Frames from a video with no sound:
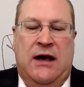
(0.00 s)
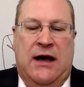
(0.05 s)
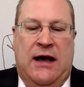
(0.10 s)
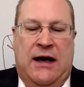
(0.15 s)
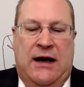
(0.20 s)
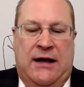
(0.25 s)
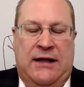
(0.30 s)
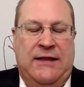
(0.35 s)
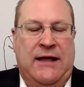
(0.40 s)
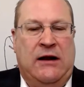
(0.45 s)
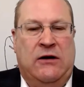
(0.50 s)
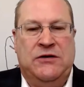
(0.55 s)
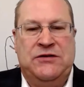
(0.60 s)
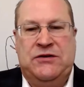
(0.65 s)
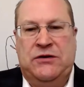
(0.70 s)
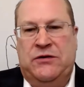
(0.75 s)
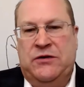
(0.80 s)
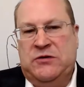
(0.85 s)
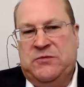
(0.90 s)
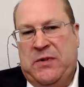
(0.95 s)
And that
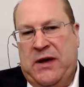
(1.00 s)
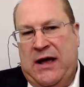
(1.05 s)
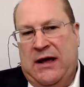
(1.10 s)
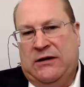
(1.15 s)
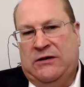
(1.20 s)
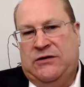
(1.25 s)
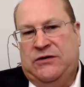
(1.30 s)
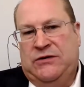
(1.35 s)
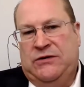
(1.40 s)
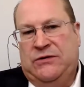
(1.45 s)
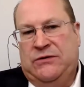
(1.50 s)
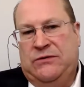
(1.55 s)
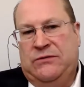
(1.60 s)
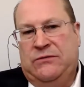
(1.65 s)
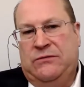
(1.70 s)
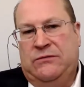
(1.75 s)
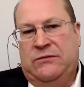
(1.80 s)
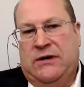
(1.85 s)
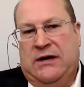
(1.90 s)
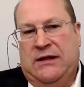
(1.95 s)
also goes back
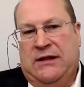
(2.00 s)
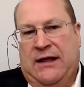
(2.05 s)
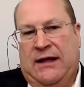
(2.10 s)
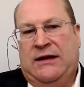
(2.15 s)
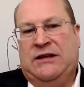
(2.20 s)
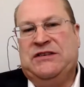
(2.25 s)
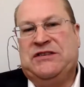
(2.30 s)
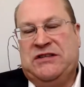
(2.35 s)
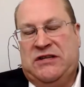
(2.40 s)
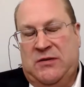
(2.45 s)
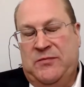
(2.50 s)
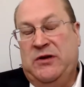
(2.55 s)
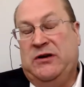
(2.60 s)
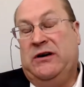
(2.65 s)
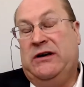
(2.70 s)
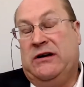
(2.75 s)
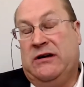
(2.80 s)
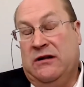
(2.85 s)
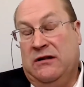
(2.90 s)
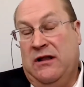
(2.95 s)
to, that has
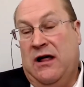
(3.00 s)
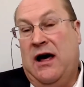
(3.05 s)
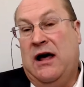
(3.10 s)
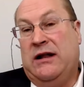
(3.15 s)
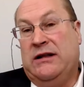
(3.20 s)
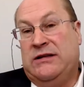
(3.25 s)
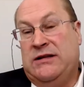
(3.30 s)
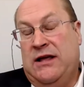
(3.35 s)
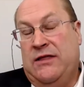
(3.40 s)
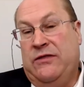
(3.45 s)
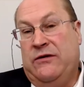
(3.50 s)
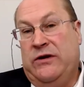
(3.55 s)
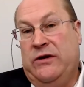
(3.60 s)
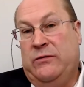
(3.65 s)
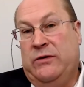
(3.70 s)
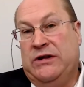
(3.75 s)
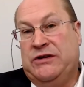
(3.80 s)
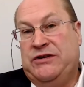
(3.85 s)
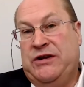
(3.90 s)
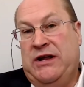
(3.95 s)
stimulated a lot of
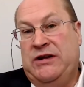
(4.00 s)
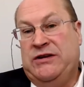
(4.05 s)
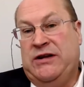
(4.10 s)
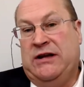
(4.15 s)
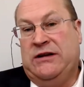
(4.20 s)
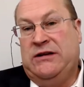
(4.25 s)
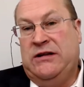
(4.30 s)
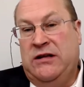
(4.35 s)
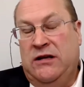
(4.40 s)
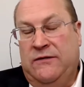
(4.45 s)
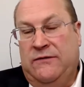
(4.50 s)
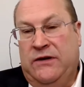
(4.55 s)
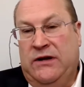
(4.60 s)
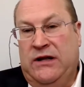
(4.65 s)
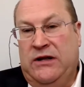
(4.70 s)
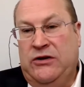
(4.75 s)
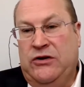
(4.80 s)
1031 exchange activity.